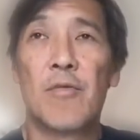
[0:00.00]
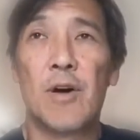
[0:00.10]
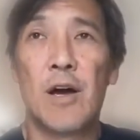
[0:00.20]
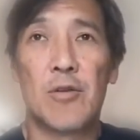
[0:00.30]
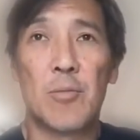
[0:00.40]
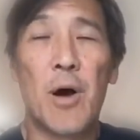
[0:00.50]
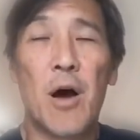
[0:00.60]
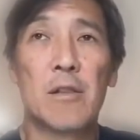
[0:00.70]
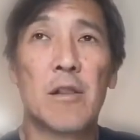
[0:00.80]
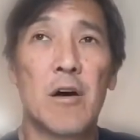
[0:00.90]
either
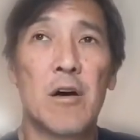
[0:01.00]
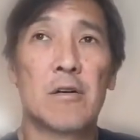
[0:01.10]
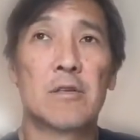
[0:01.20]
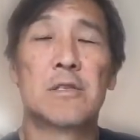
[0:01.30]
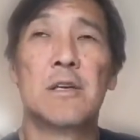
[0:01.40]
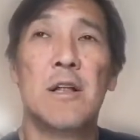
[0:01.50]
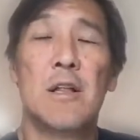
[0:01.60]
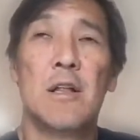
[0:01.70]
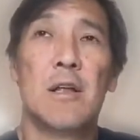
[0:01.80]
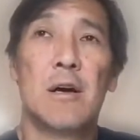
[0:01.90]
pod logs
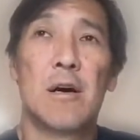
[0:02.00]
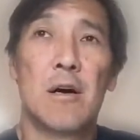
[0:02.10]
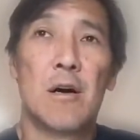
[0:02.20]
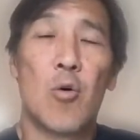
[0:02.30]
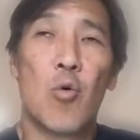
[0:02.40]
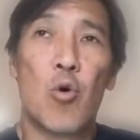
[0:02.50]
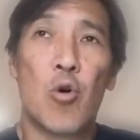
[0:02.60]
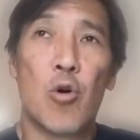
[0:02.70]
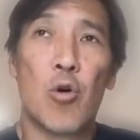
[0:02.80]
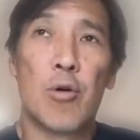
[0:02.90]

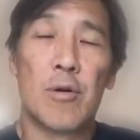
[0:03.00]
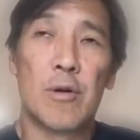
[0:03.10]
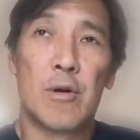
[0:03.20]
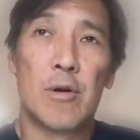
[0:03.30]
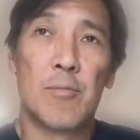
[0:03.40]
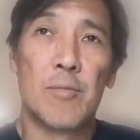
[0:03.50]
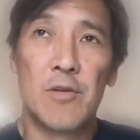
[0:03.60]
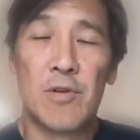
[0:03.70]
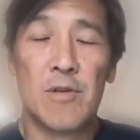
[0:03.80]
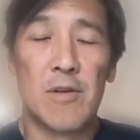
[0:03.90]
or
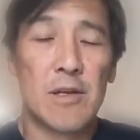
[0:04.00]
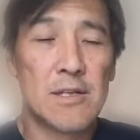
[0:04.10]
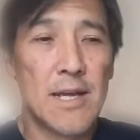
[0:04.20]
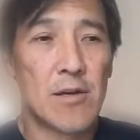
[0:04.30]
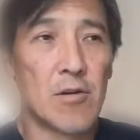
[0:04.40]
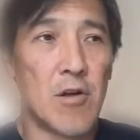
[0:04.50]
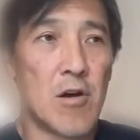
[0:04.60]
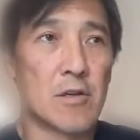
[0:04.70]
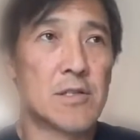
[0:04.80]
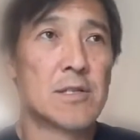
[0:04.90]
even the container
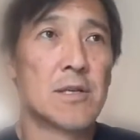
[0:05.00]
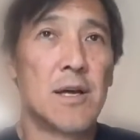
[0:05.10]
logs.